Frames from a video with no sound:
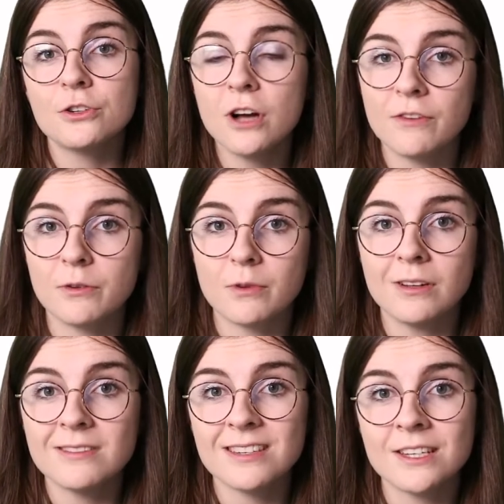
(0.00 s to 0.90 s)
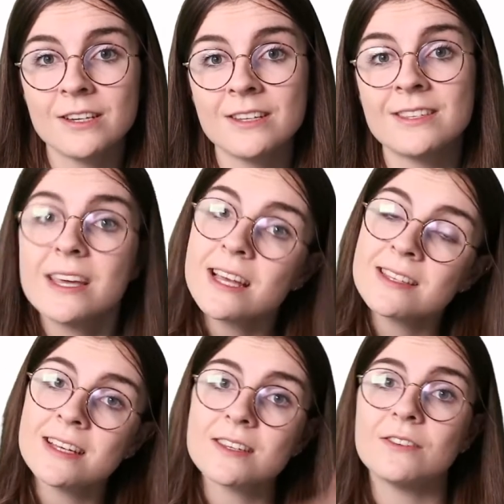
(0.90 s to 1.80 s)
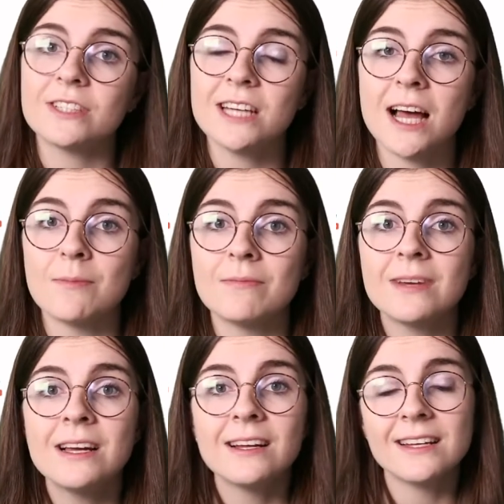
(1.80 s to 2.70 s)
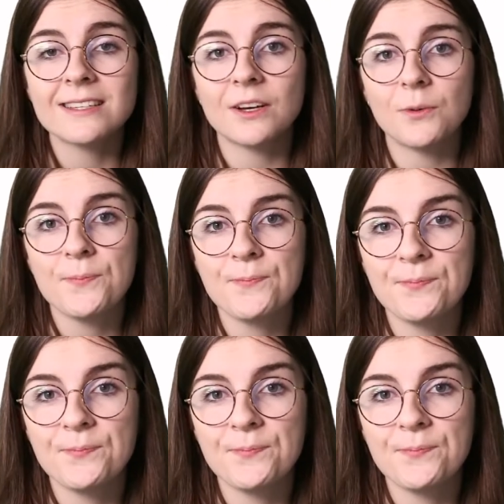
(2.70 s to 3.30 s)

to Coveralls and you can see insights over time. Let's go.